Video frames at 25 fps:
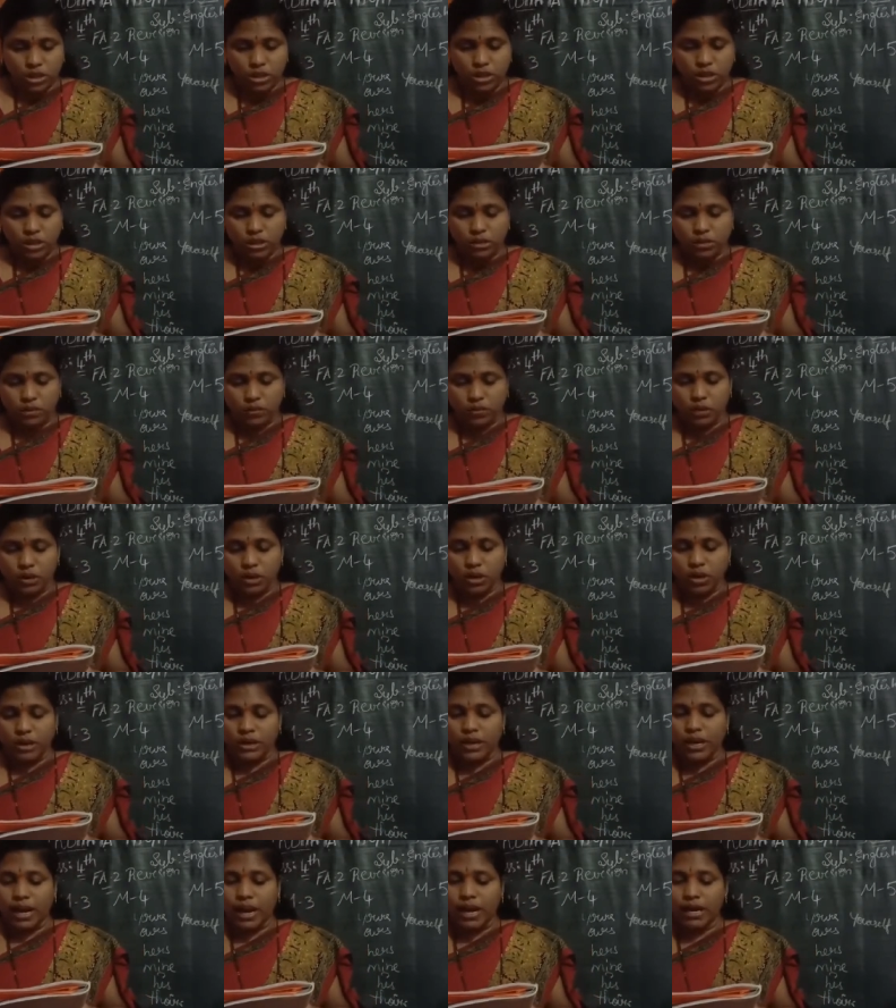It, was,
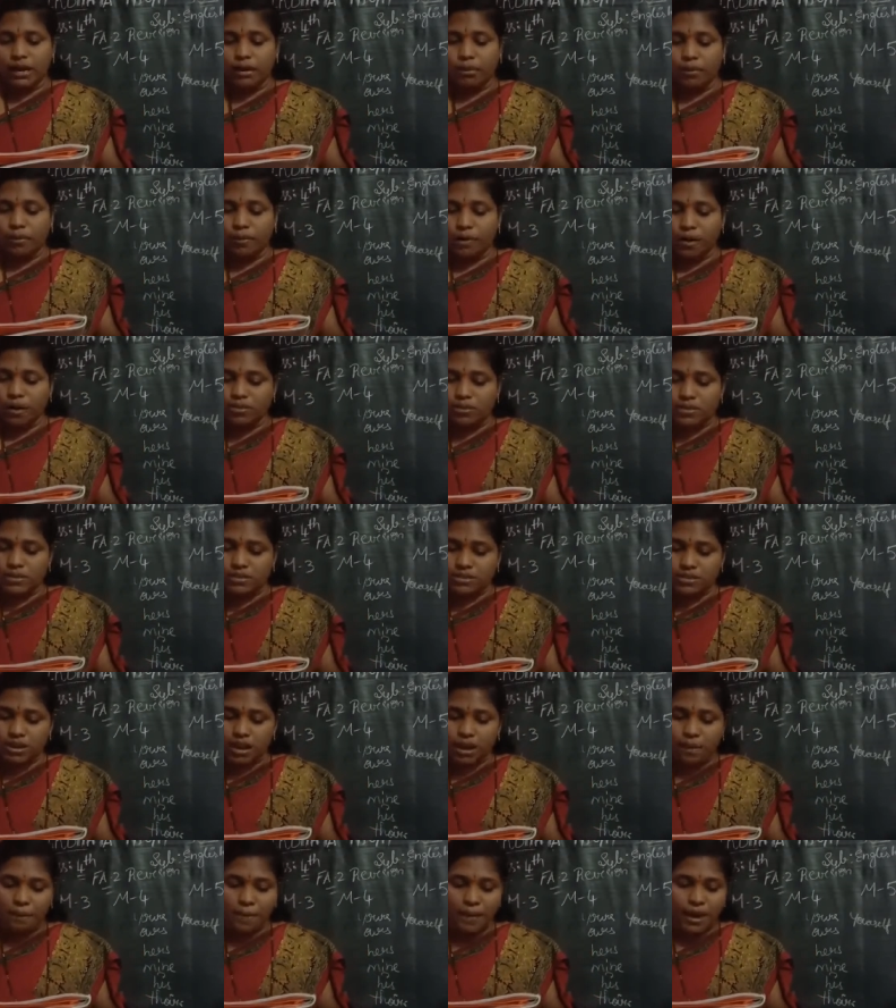it had a bronze
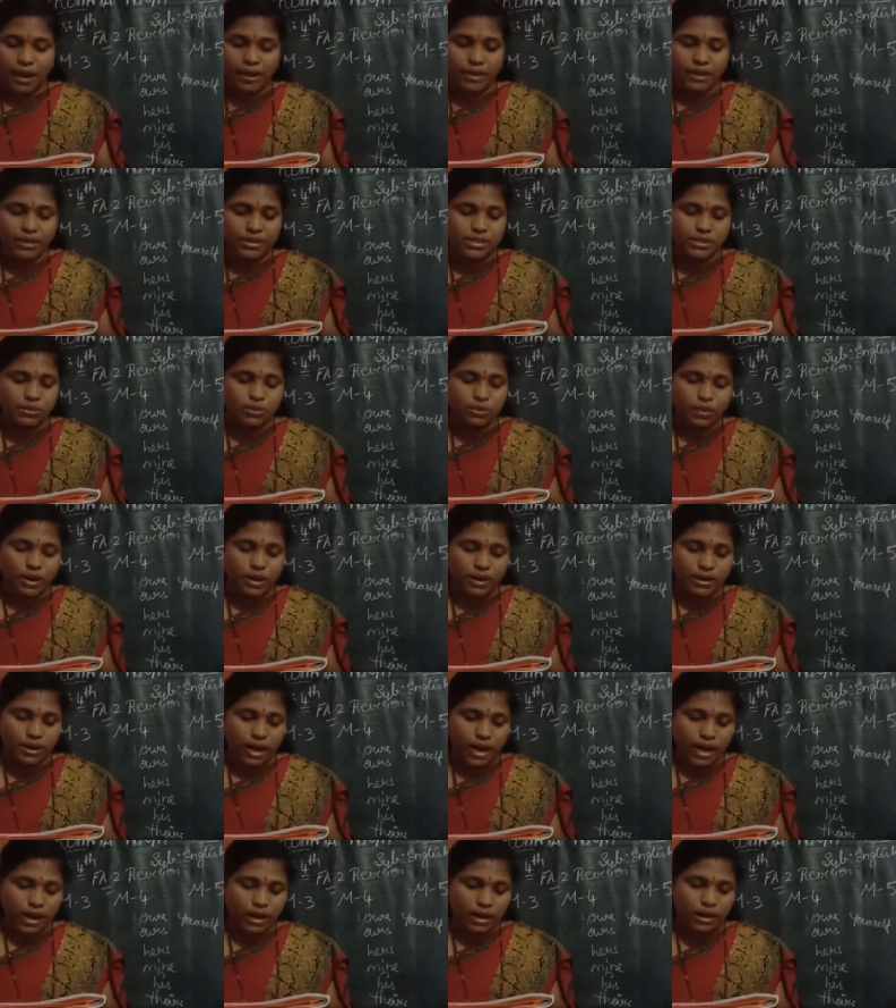strap and a square
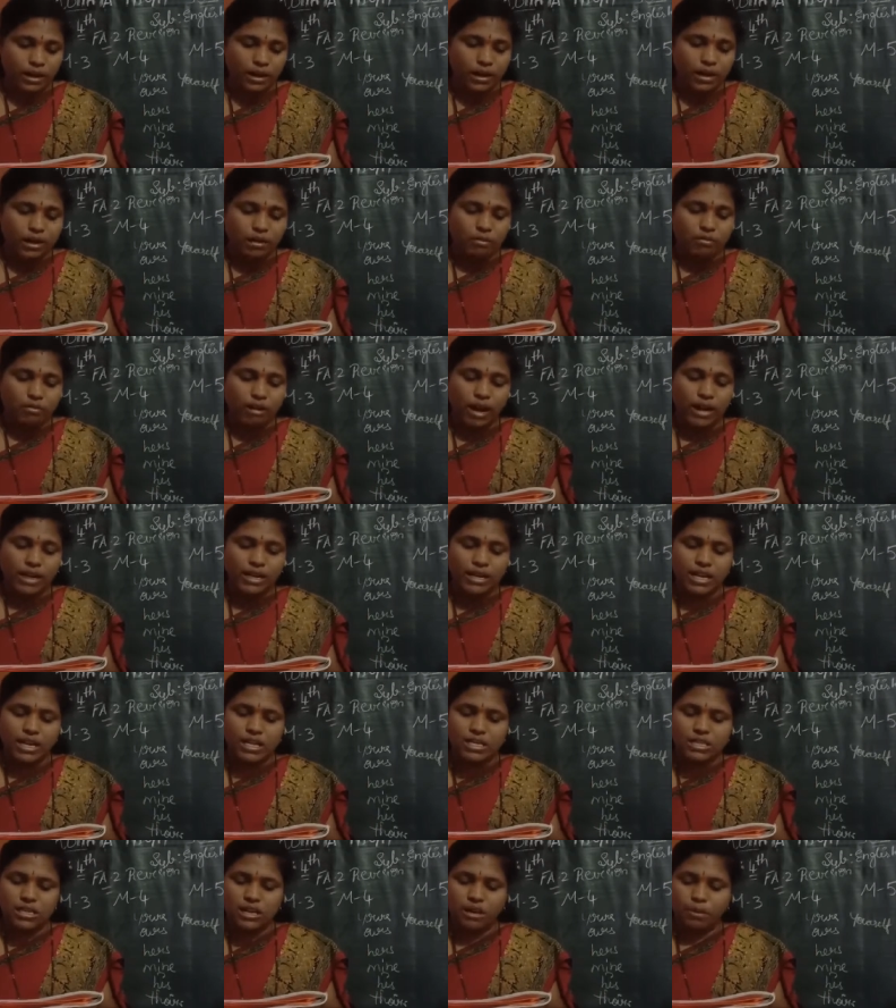dial. Rani
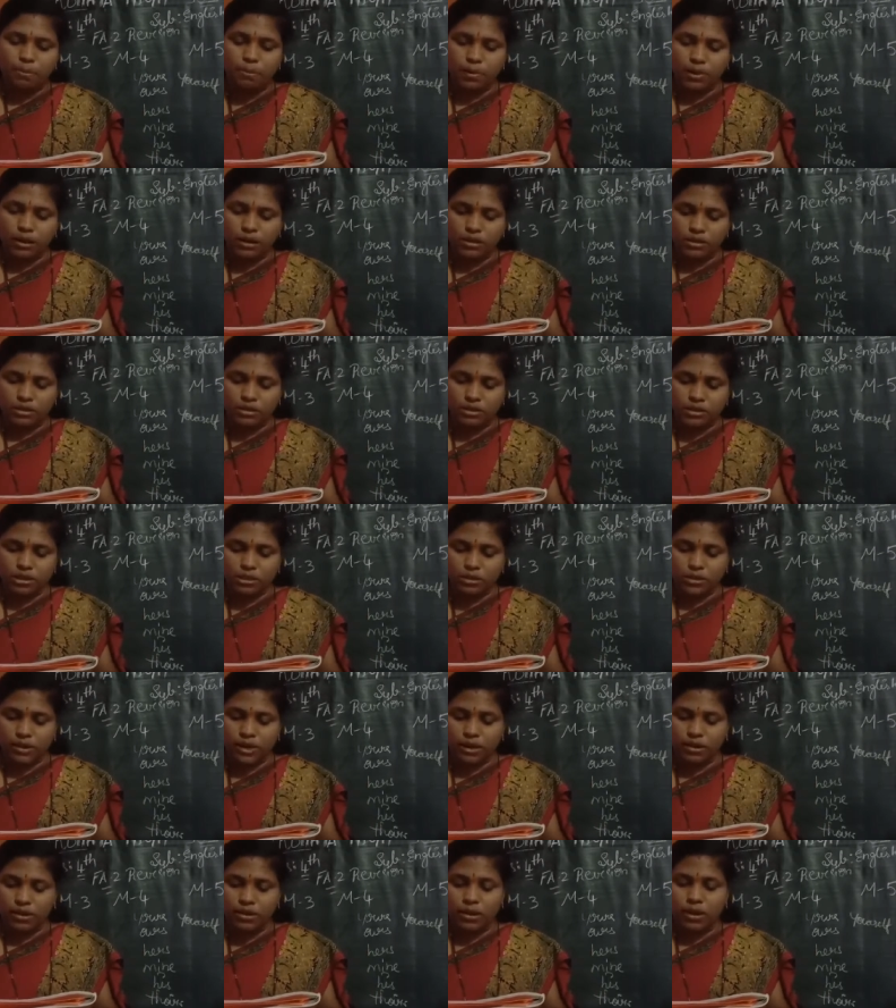asked her brother to
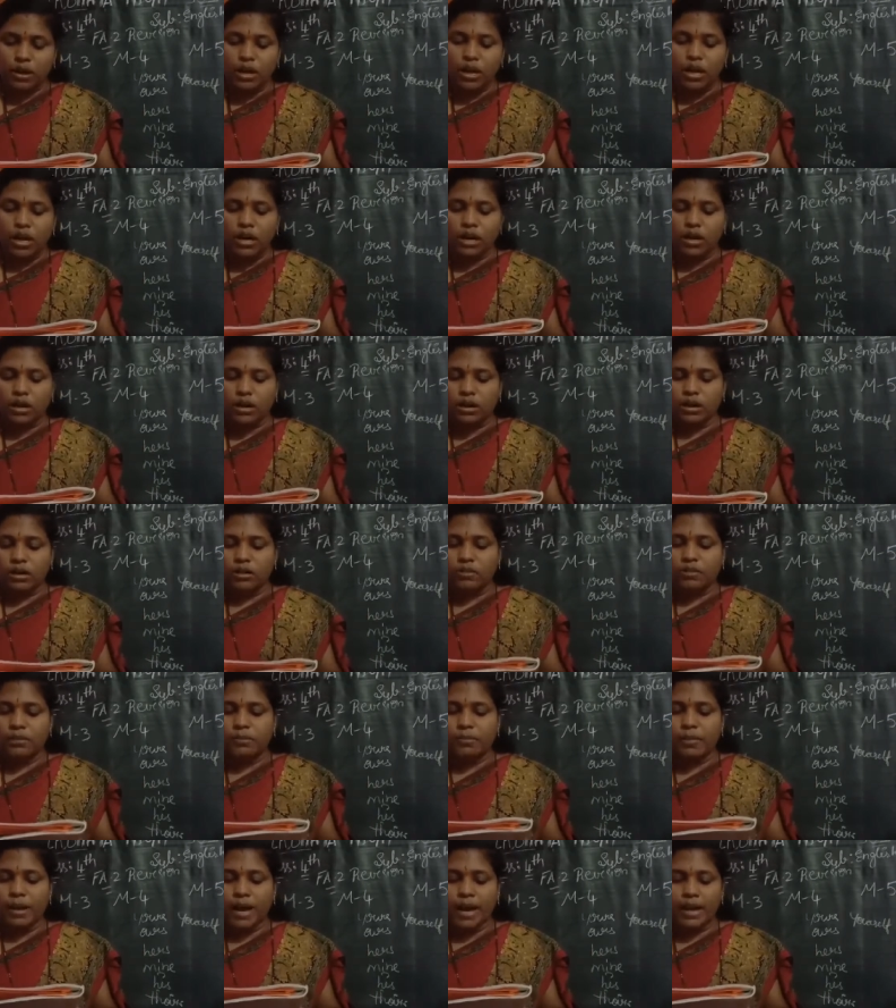give her the
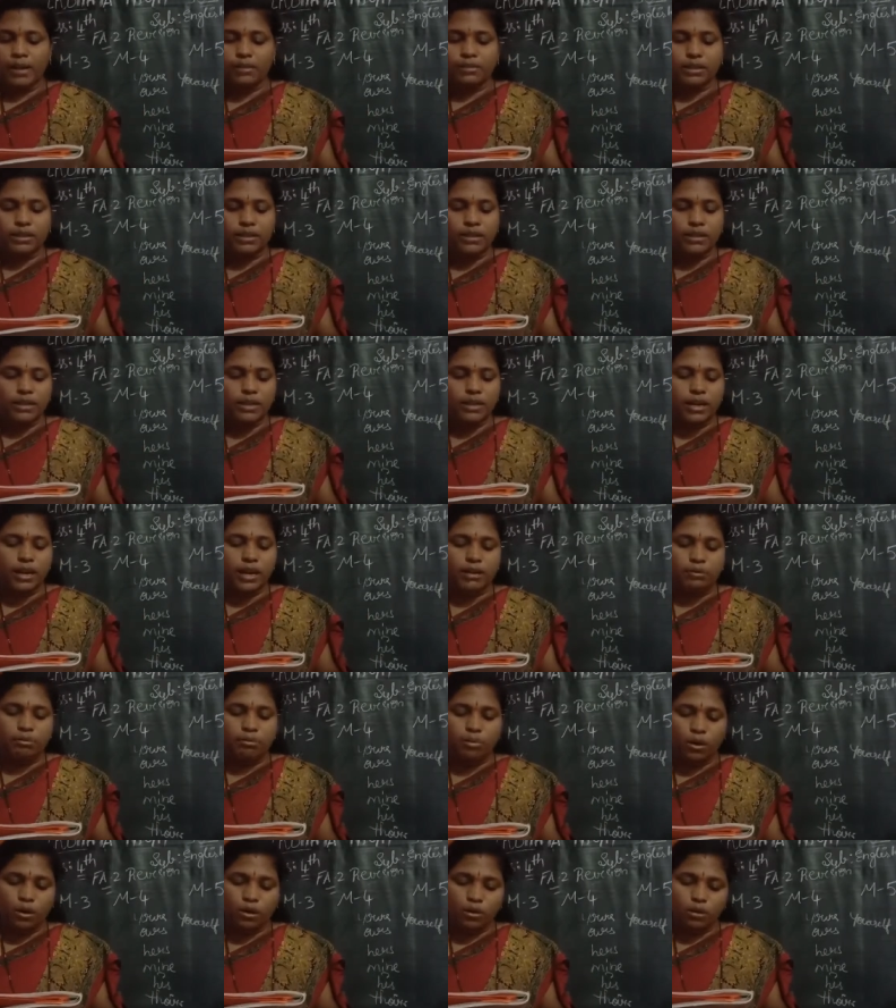bag that he had
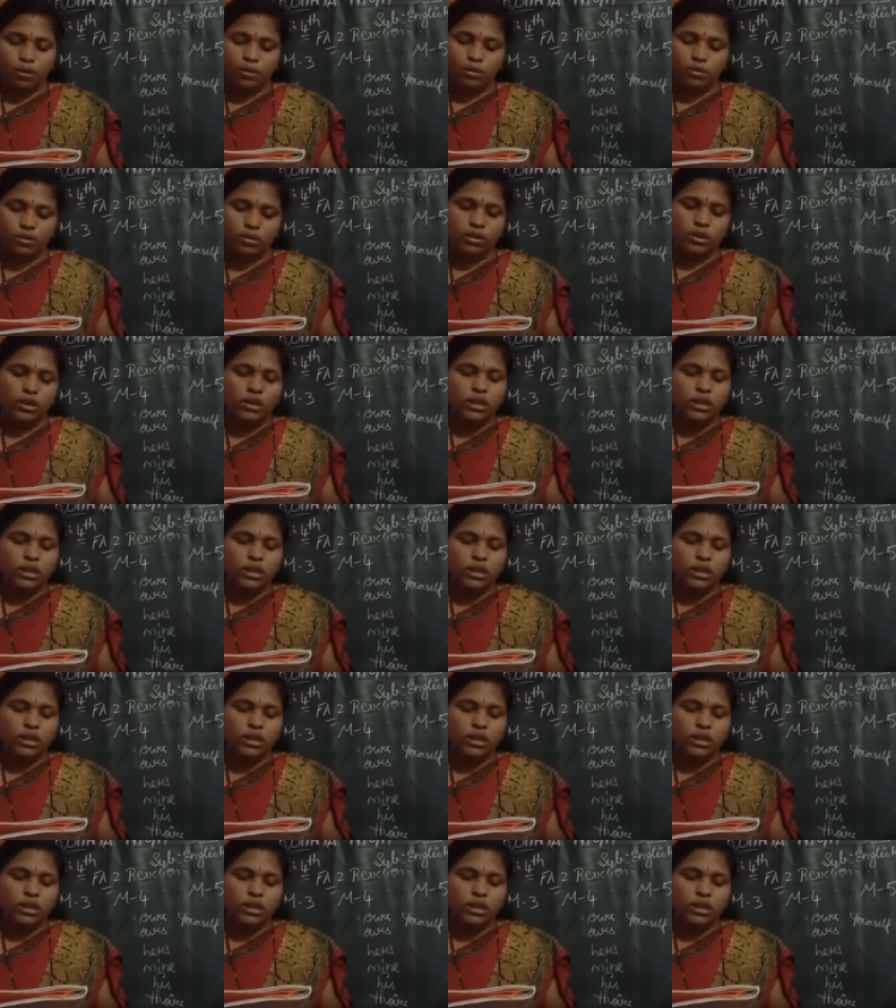borrowed.